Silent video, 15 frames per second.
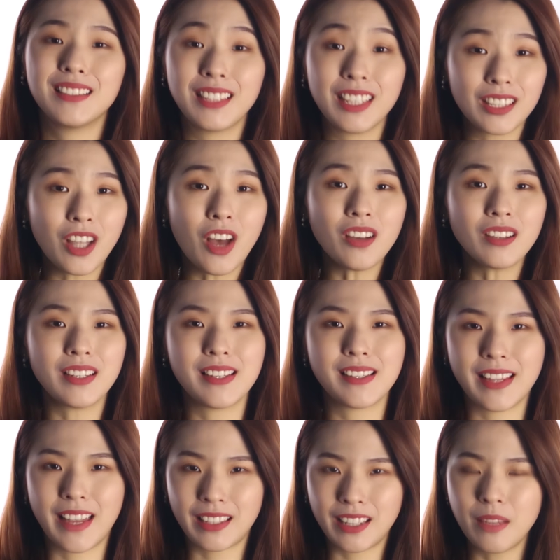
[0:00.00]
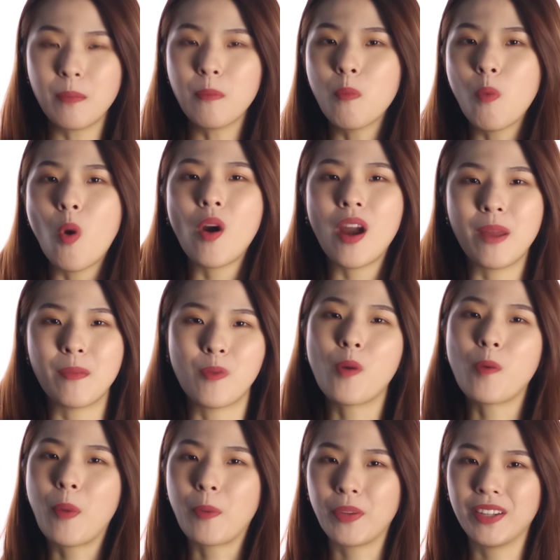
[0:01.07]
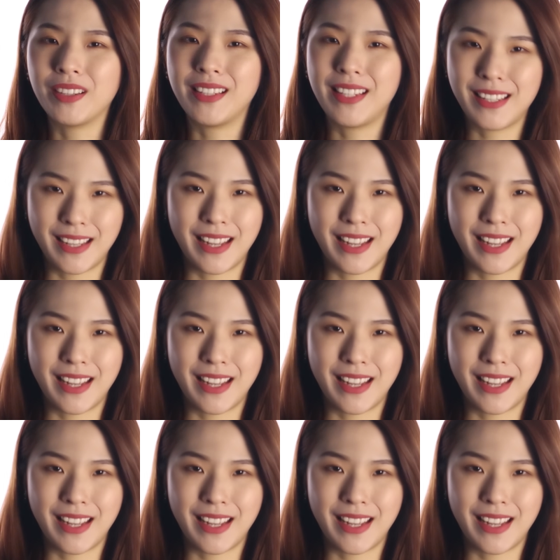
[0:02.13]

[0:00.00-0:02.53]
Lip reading: TikTok is getting more and more popular these